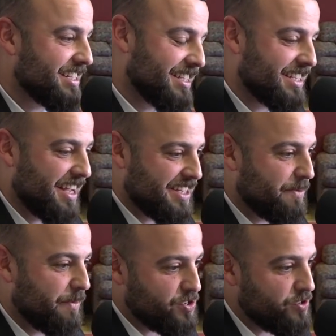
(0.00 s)
This is Yossi
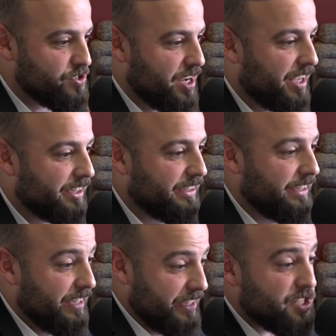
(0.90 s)
Bensoussans. In
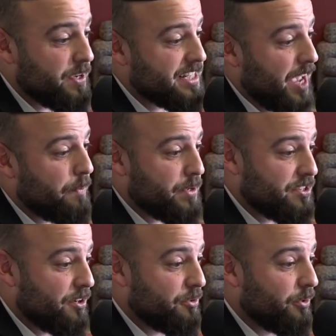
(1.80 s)
this week's
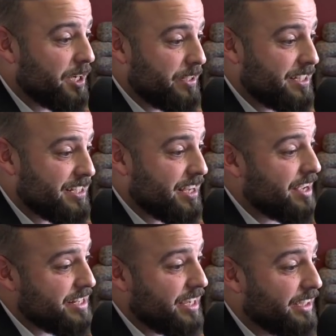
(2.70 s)
episode, we're going to be
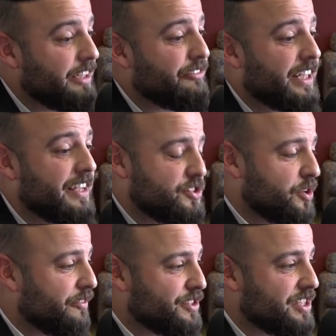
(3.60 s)
discussing living in
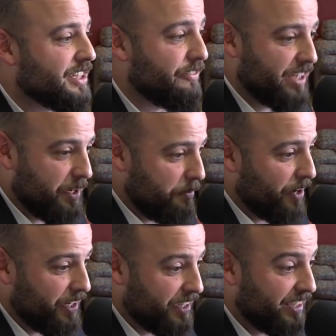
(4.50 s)
Israel versus living in
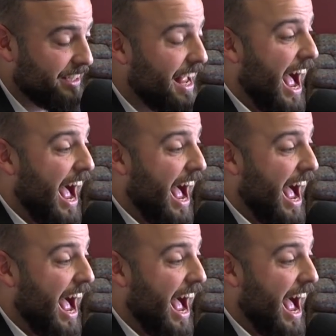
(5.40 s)
America.